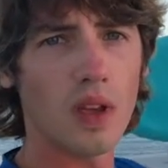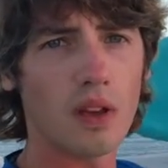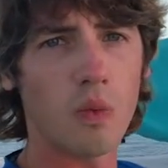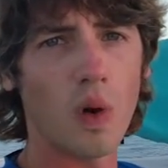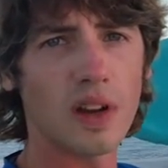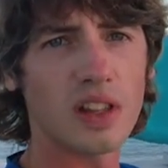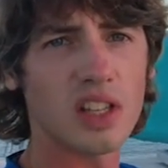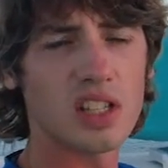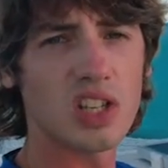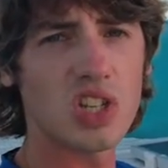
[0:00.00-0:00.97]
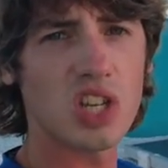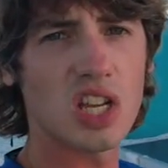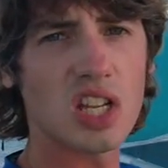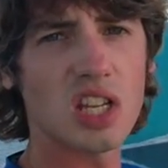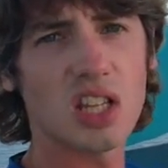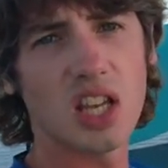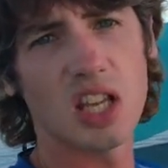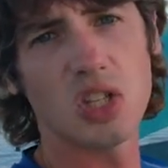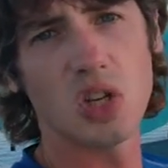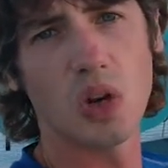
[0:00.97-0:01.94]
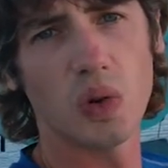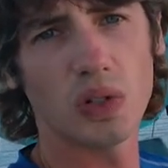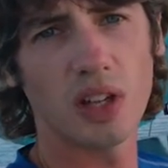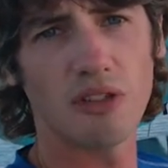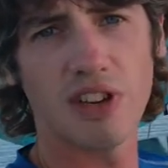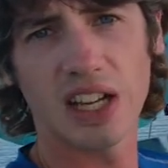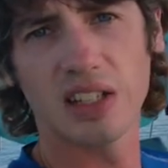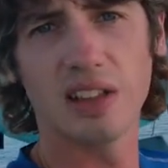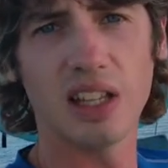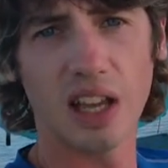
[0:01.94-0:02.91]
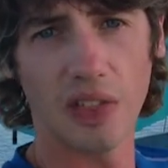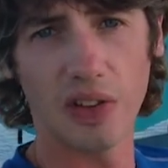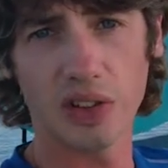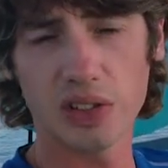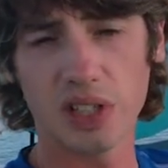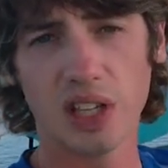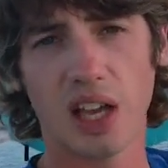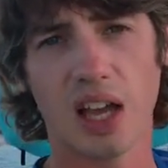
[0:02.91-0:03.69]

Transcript: if one of these is shaded, they don't affect the others.